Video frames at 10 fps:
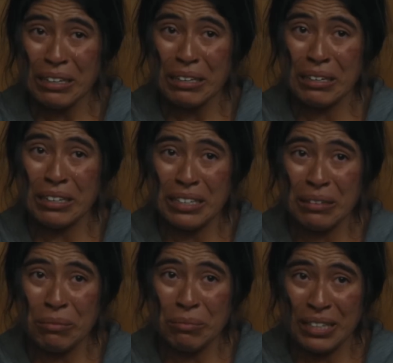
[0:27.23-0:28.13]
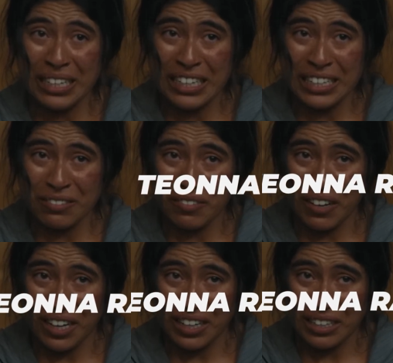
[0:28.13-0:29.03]
as shocking as being introduced
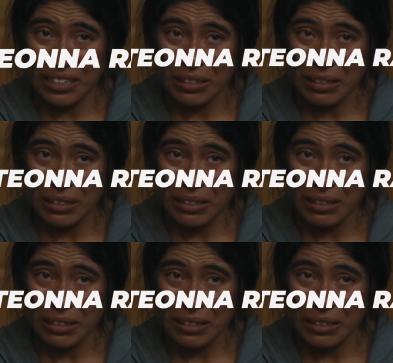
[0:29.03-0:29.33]
to Teonna